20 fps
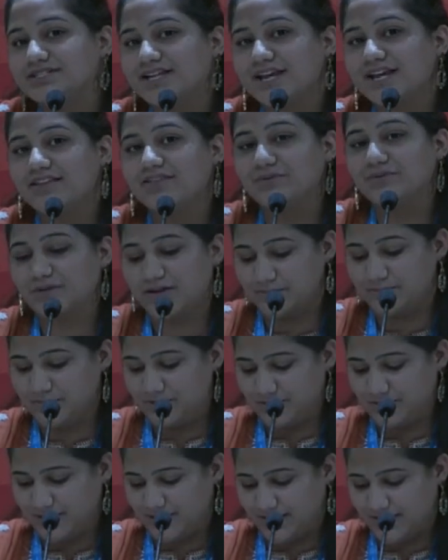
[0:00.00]
Hindu
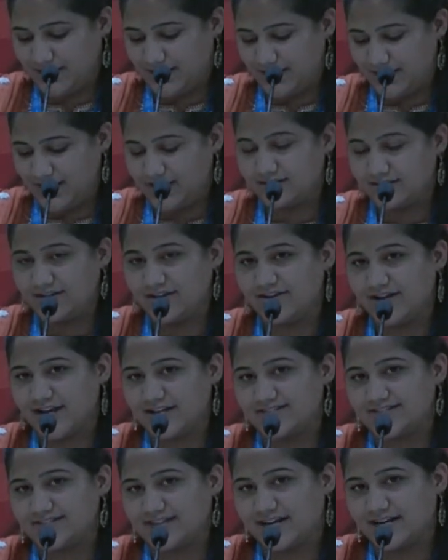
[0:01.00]
community in the
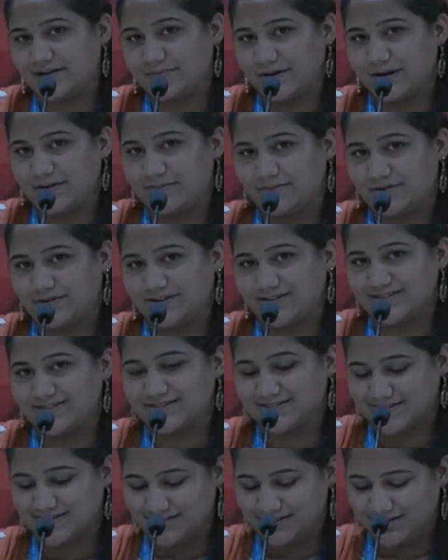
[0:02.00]
United Arab
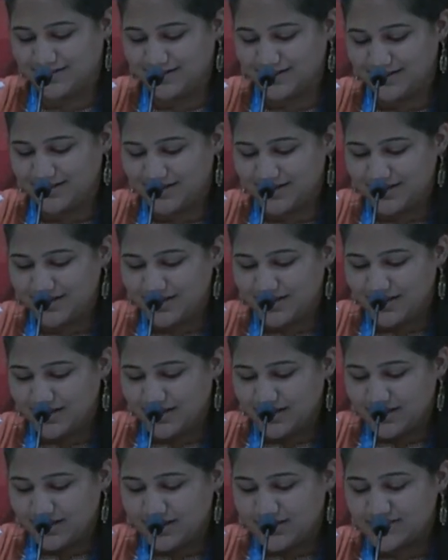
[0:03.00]
Emirates.
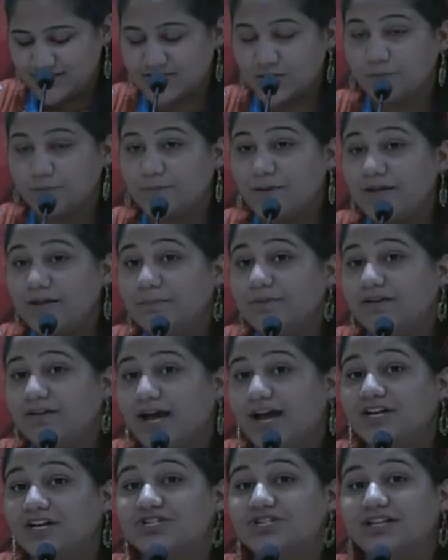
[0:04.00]
So people
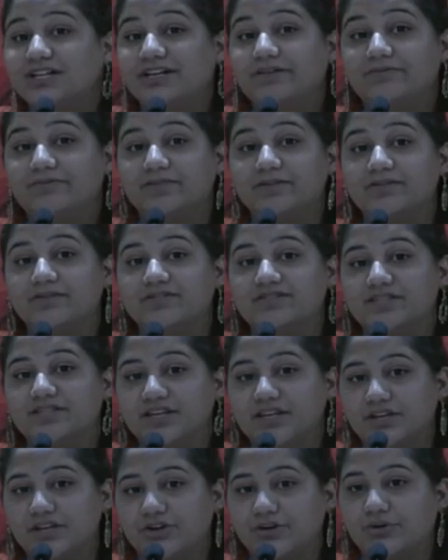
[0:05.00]
actually feel
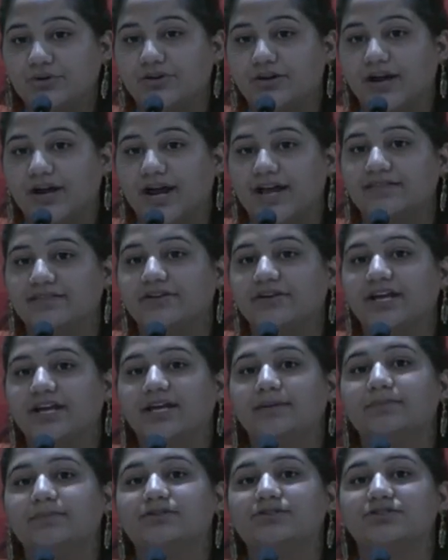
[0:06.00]
secure and they're
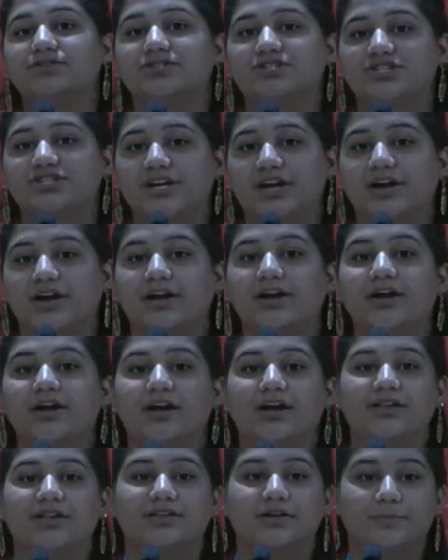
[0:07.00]
able to share
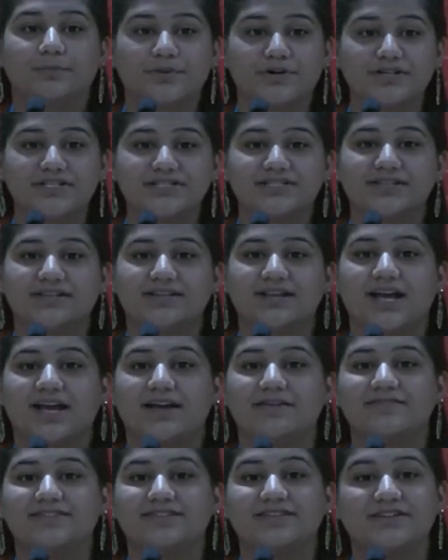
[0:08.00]
their personal
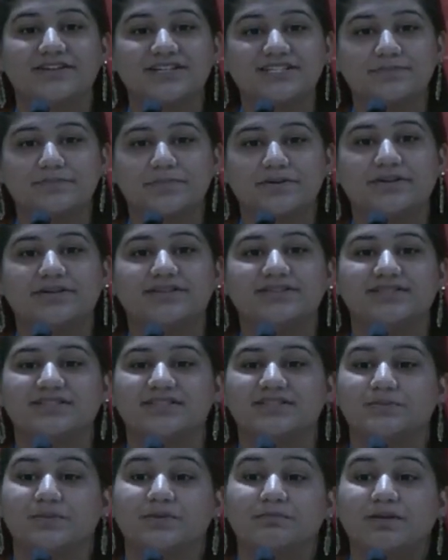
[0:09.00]
lives and their
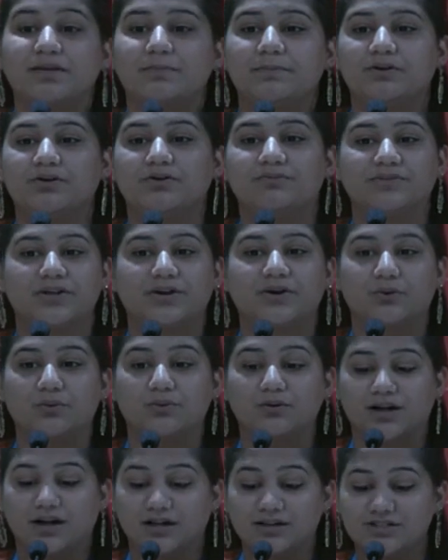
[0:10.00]
experiences with people of their
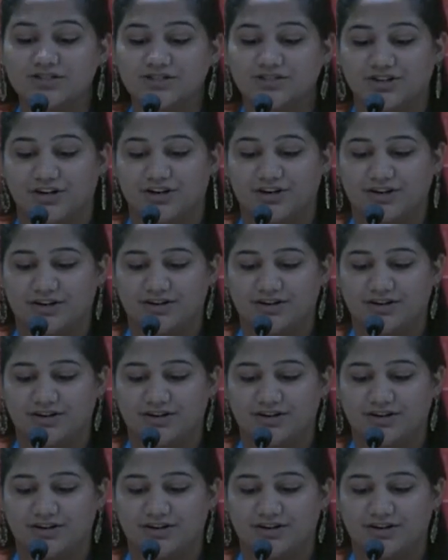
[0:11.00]
own culture.